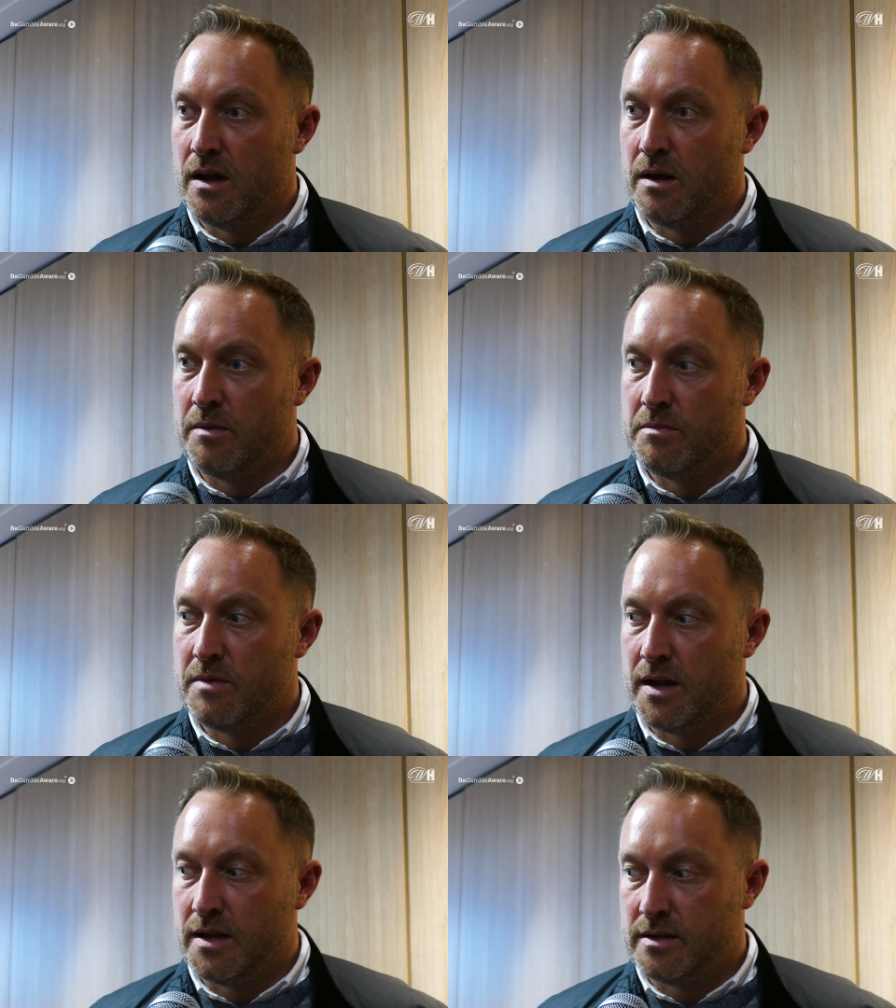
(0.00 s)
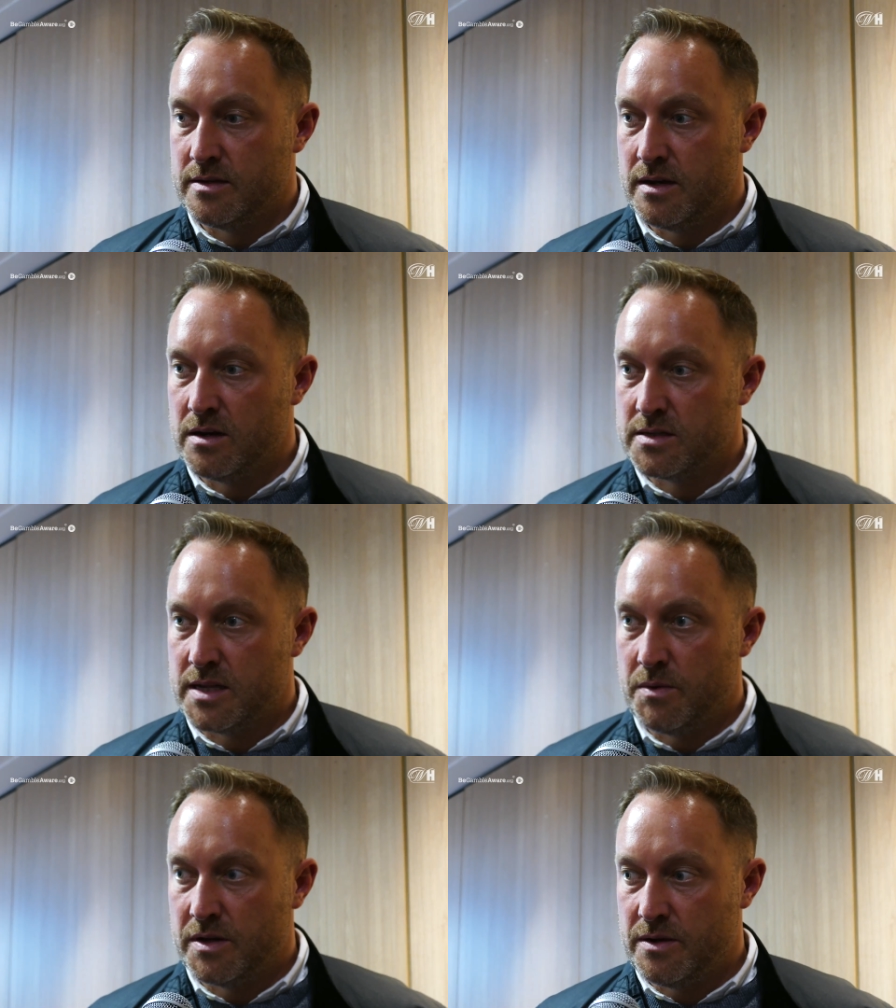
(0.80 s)
And the
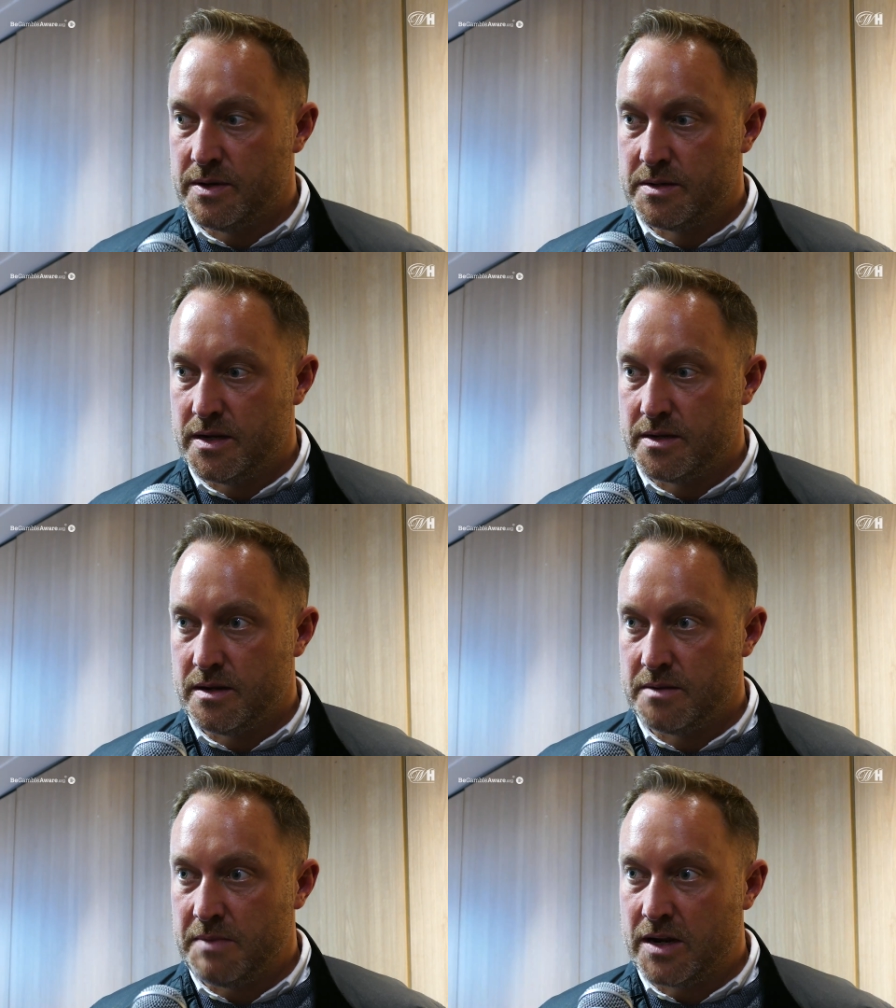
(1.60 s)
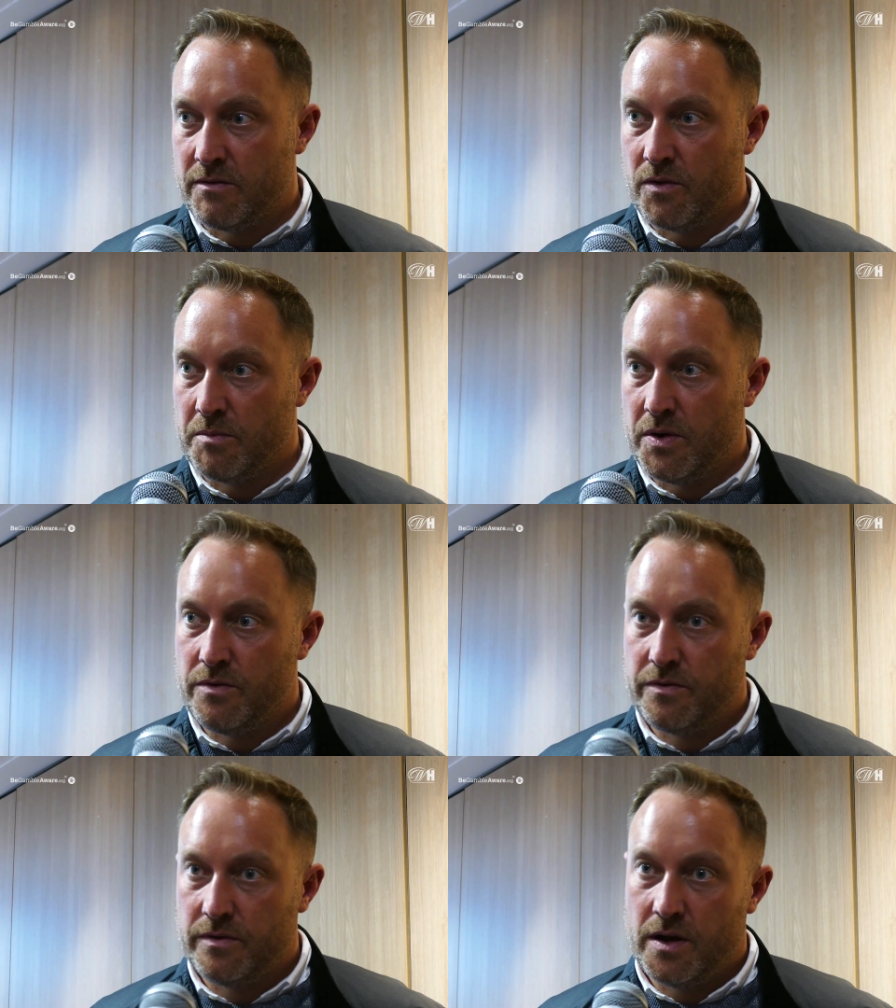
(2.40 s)
last thing you want to do is make a wrong
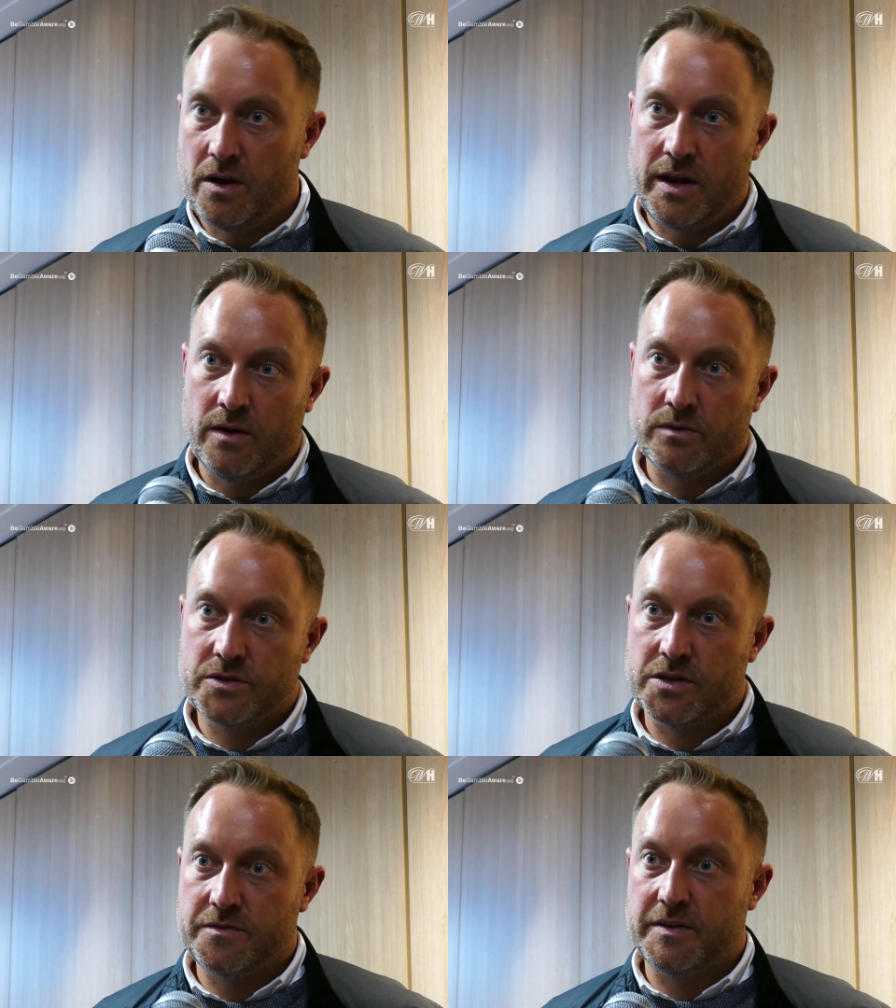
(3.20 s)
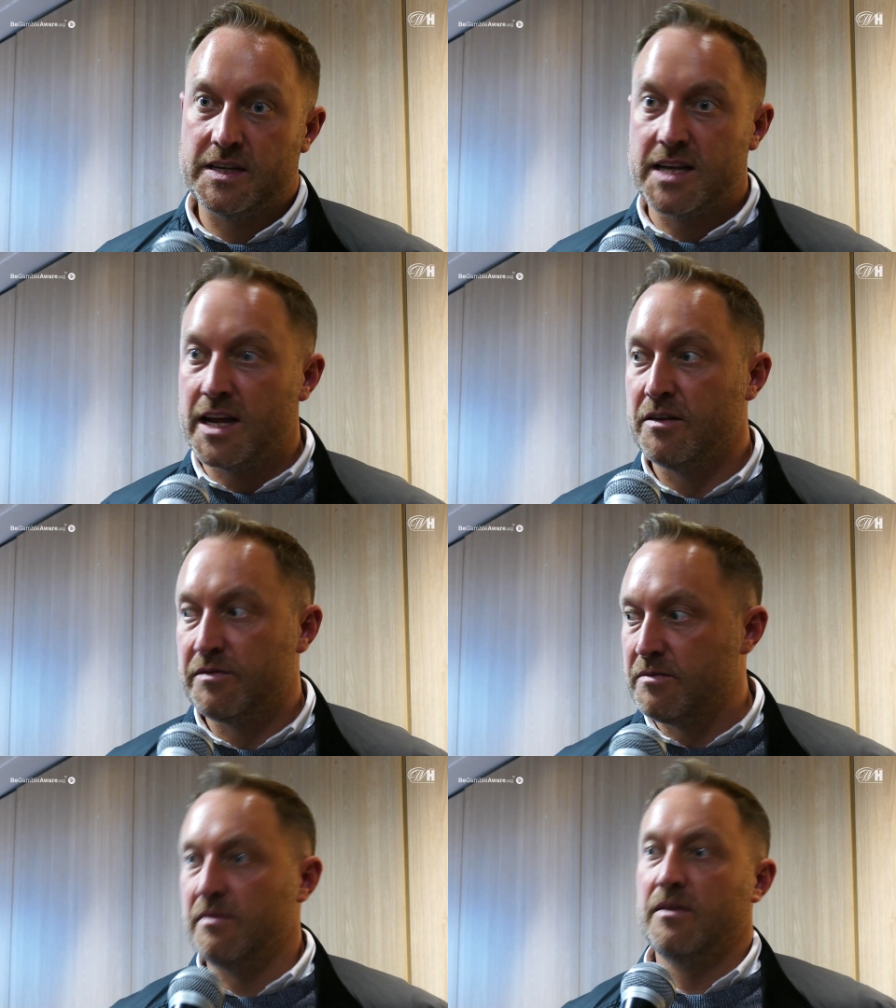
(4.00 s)
move early on just for the sake
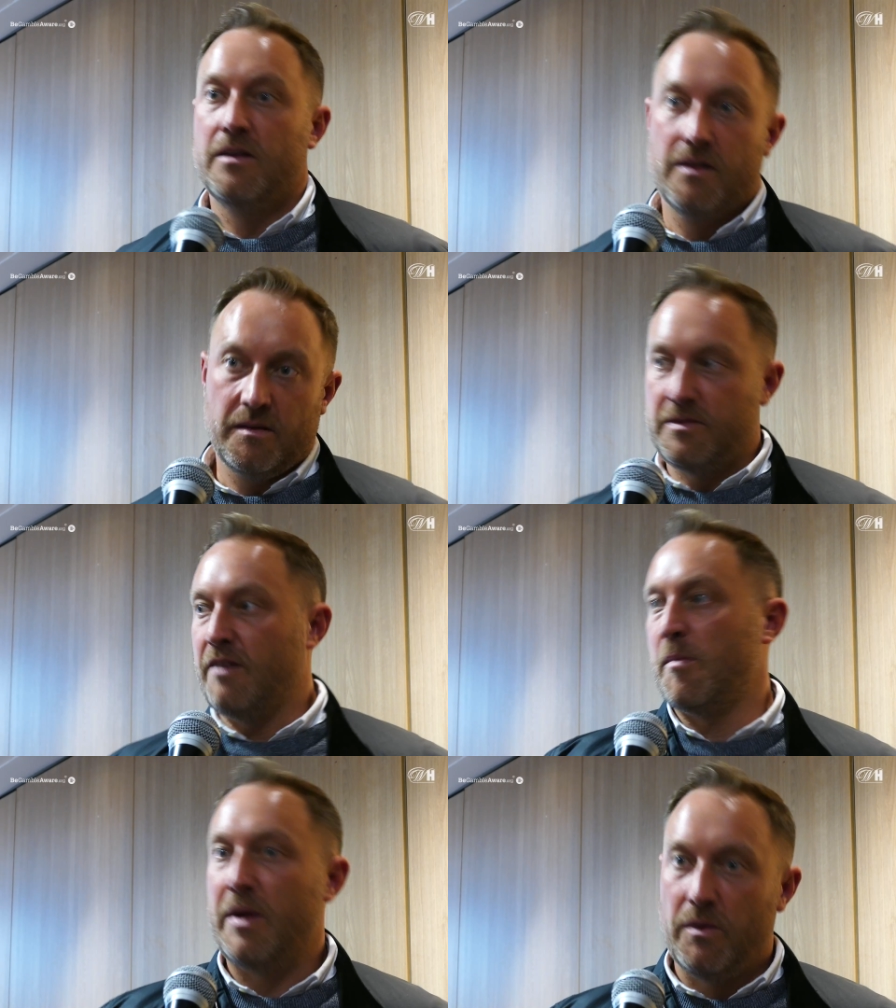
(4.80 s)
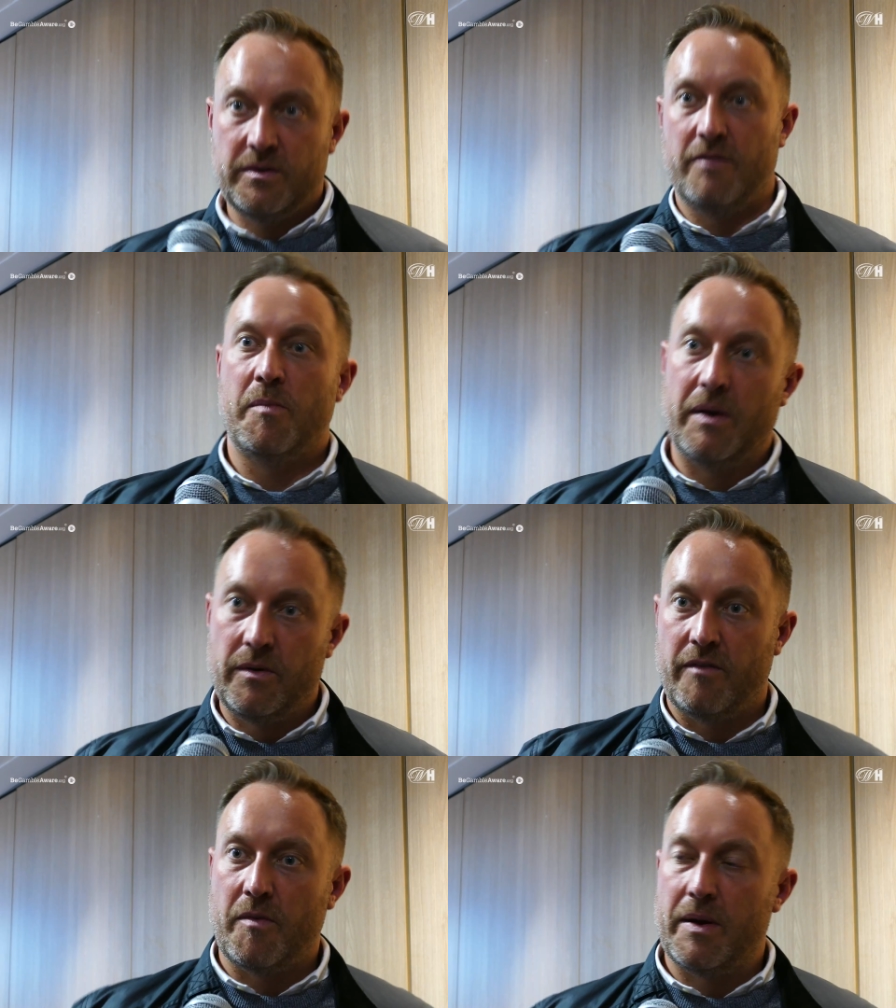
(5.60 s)
of another
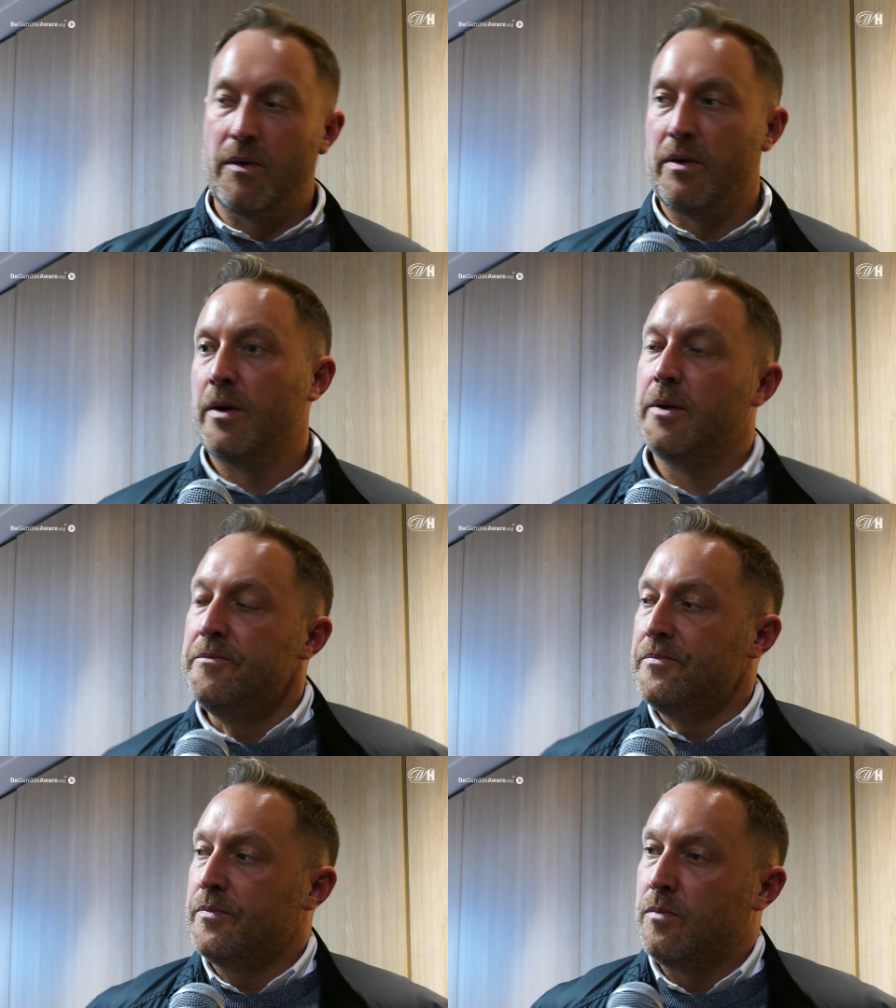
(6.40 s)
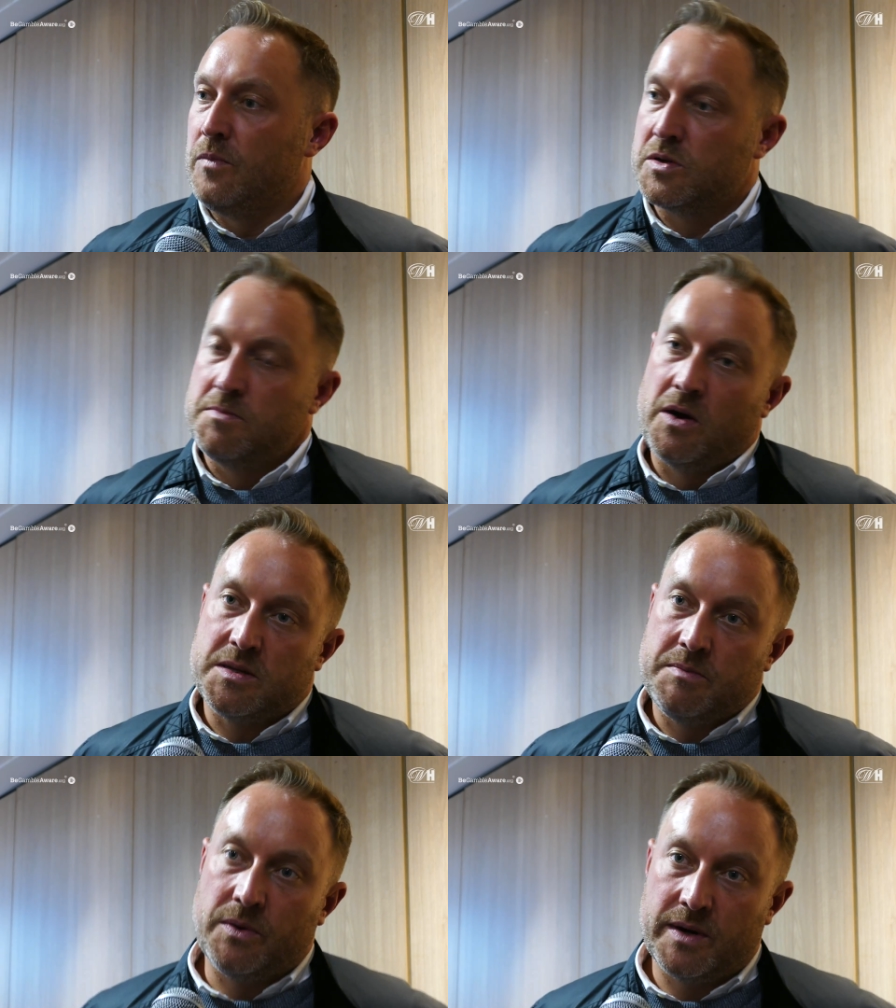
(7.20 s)
belt. What's
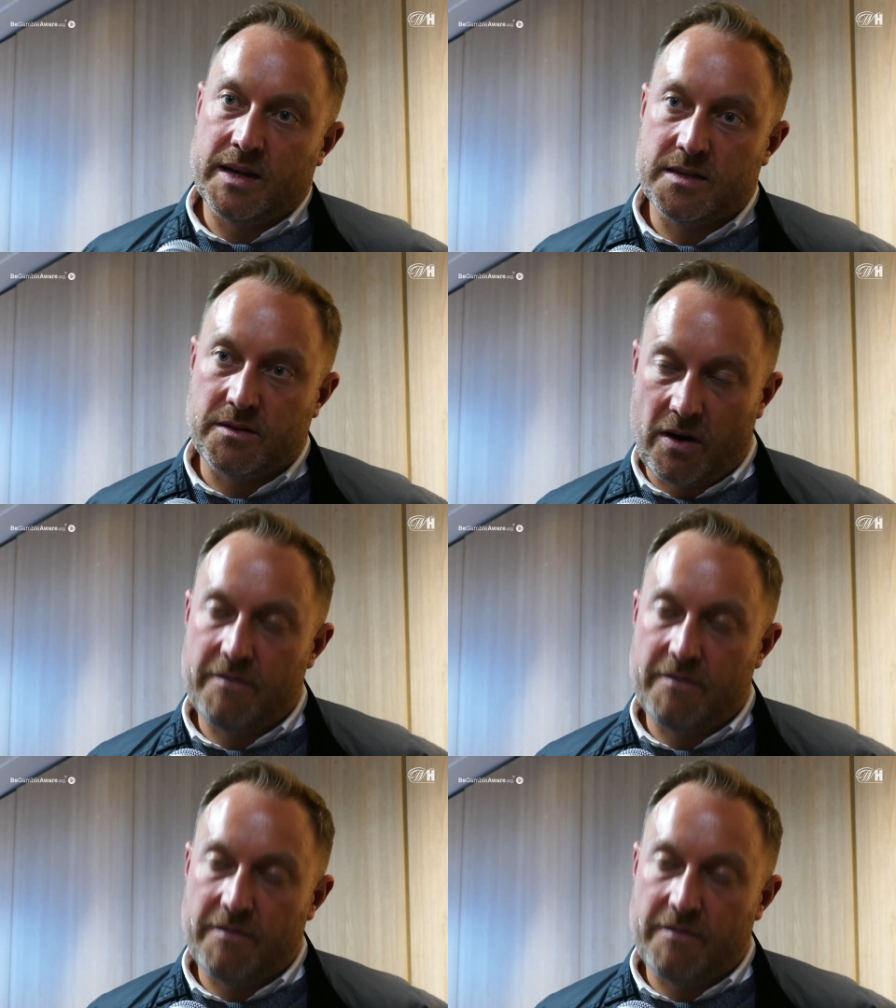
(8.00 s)
most important is the